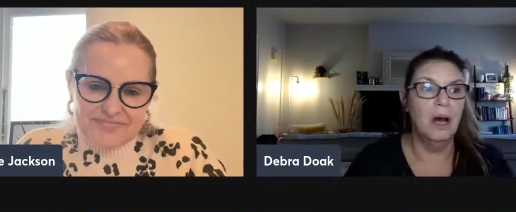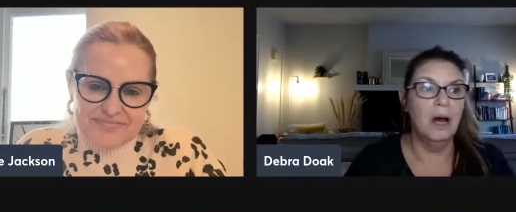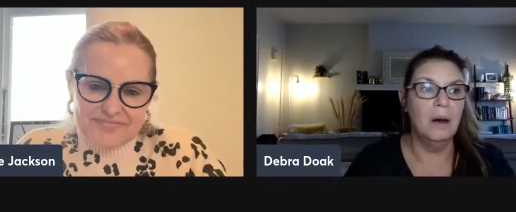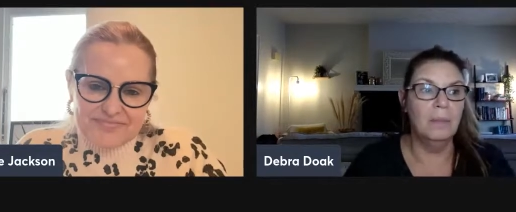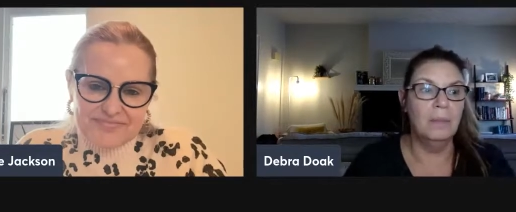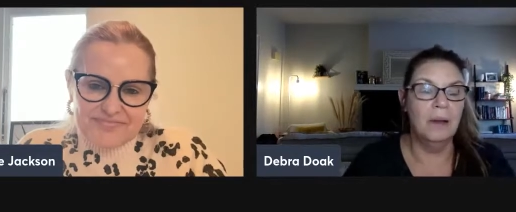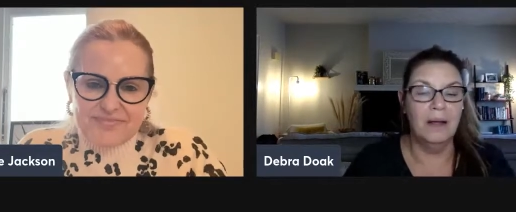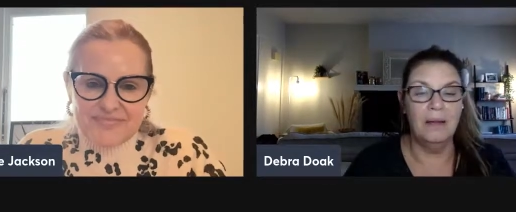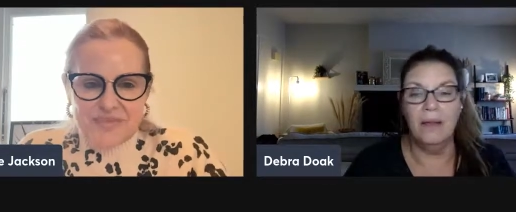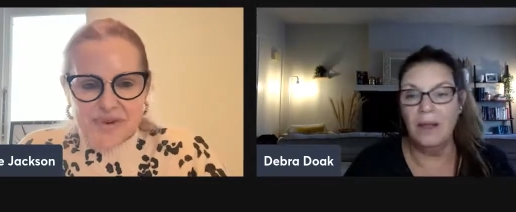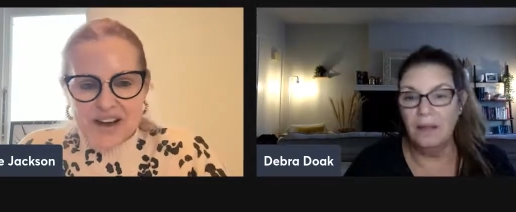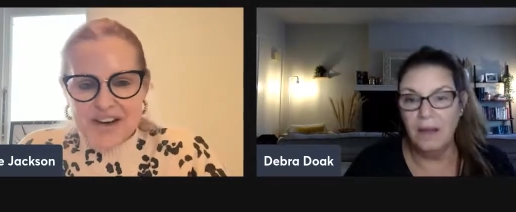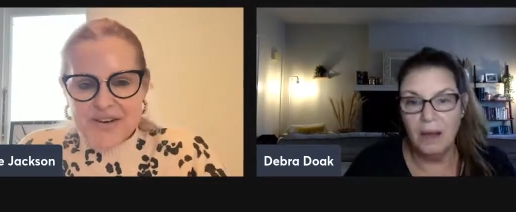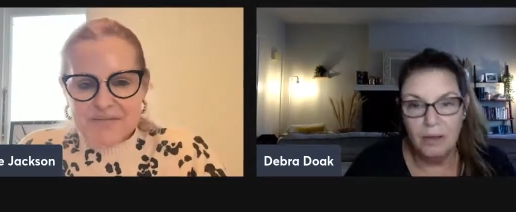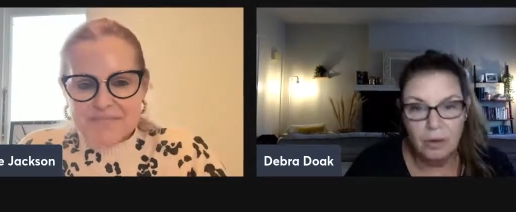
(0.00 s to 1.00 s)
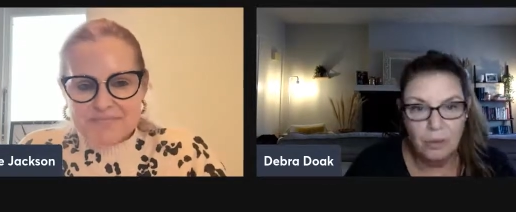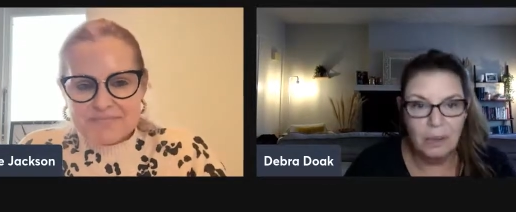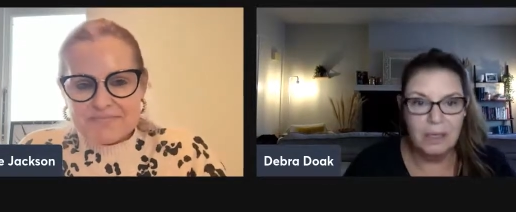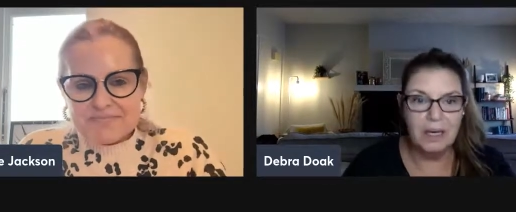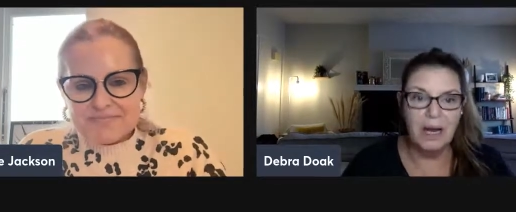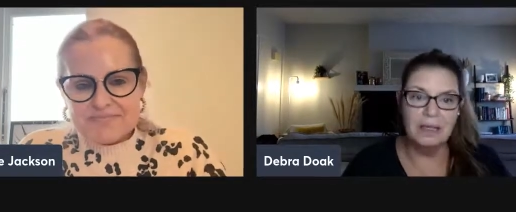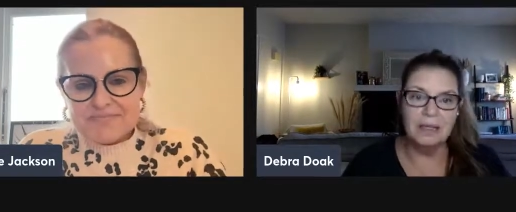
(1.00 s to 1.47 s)
Speaker 1: Um, And then the
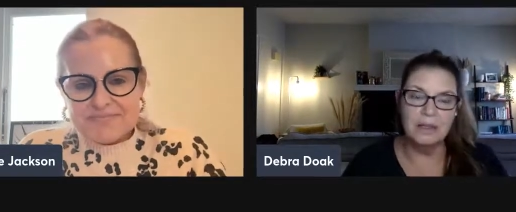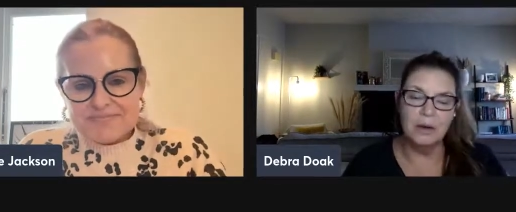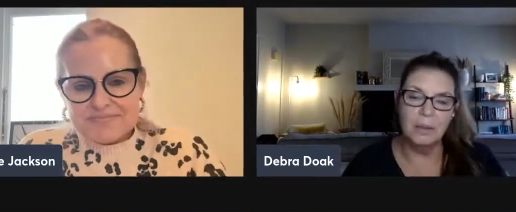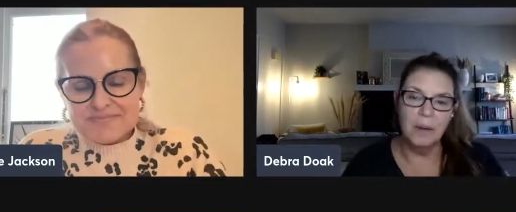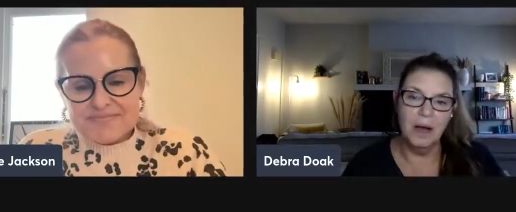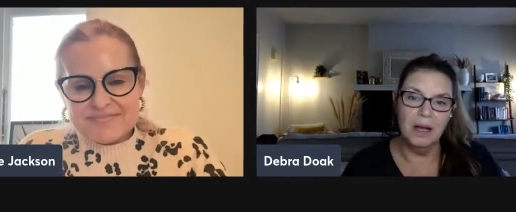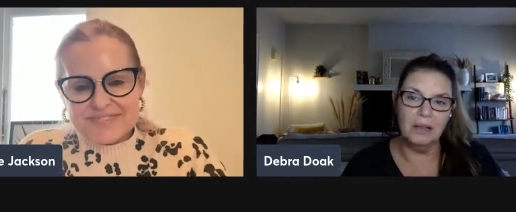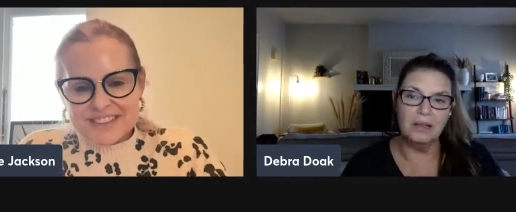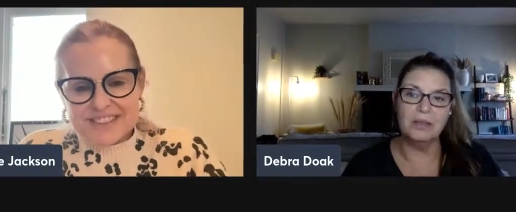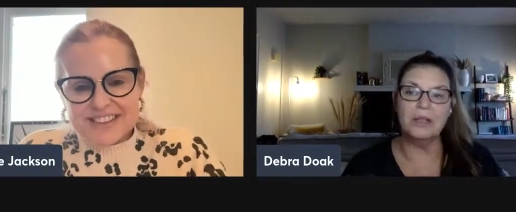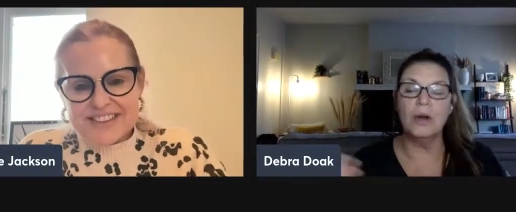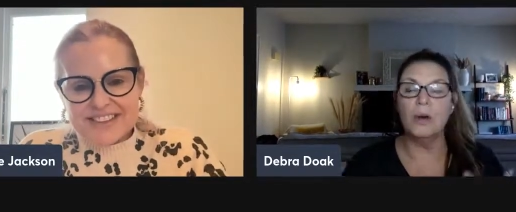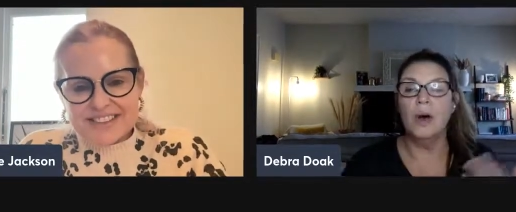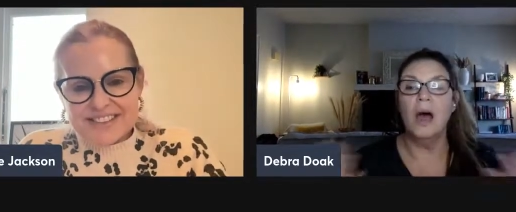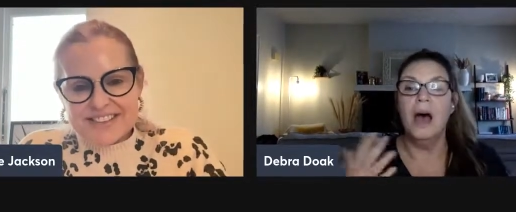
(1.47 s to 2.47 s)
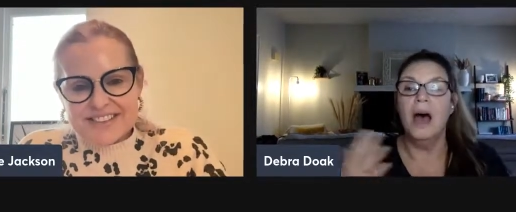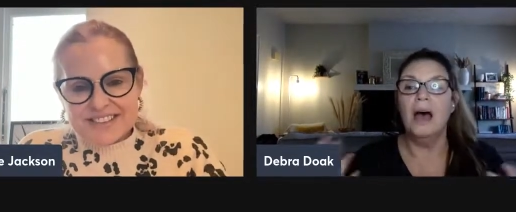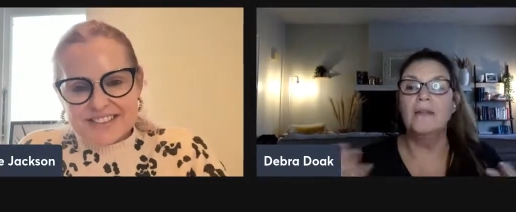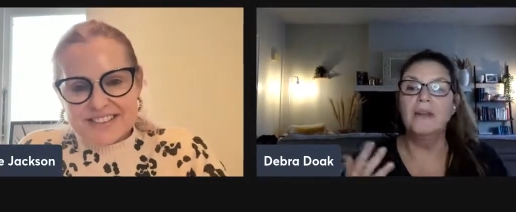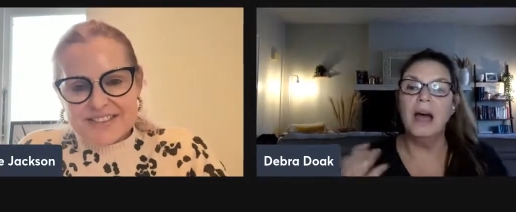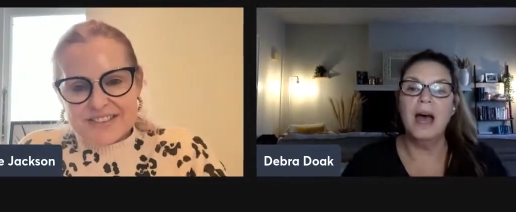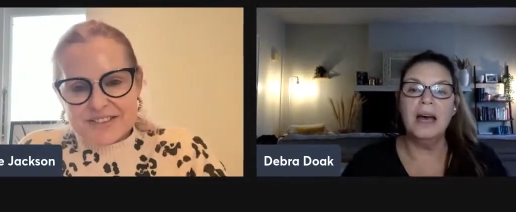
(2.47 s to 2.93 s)
other one, not so much. So
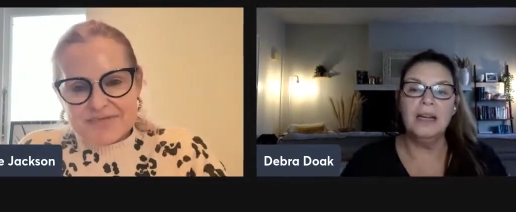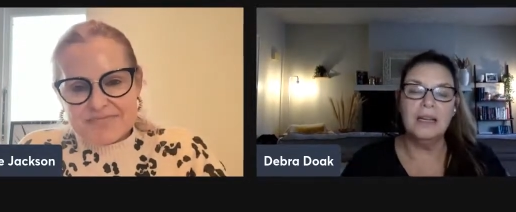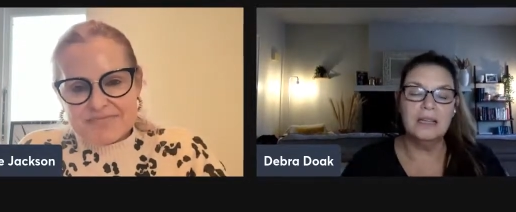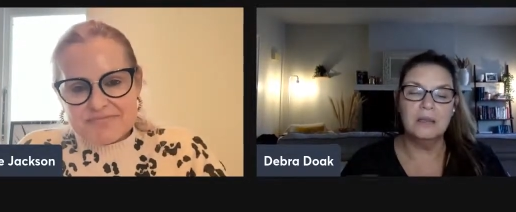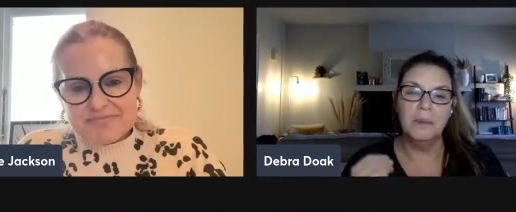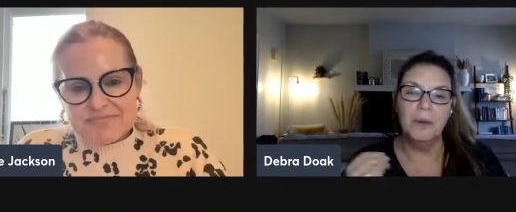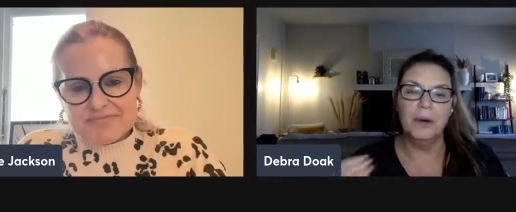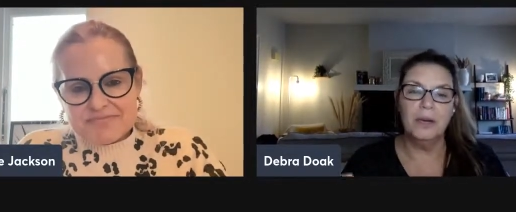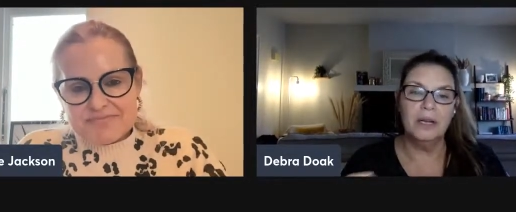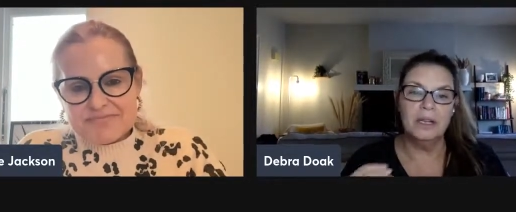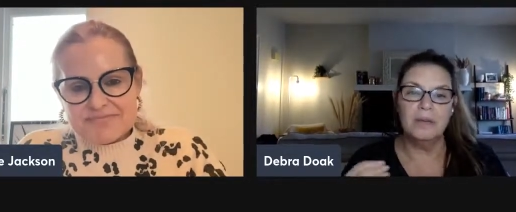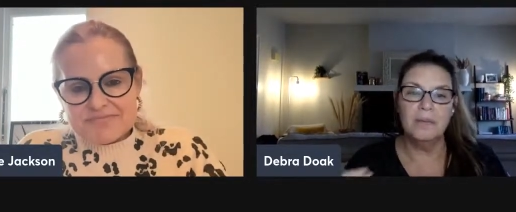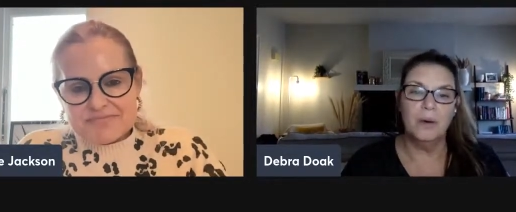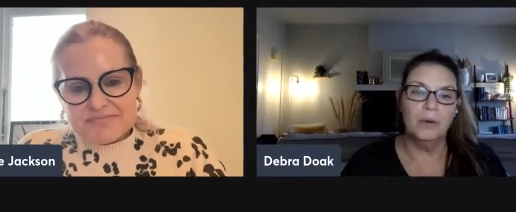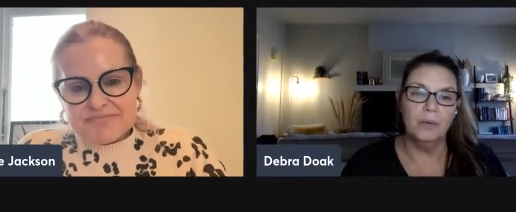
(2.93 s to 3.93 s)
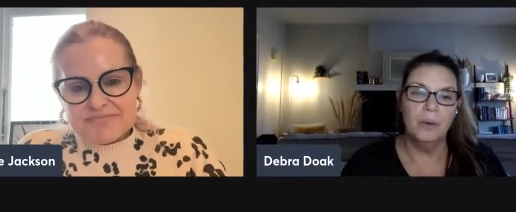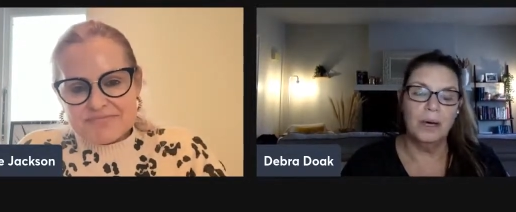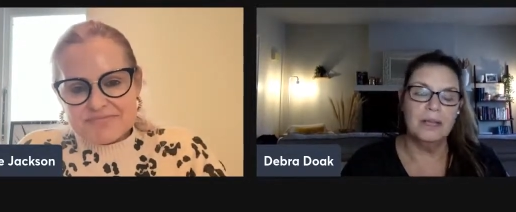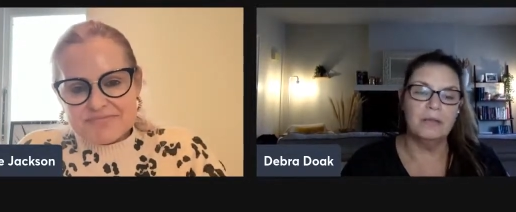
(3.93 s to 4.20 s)
I've got experience both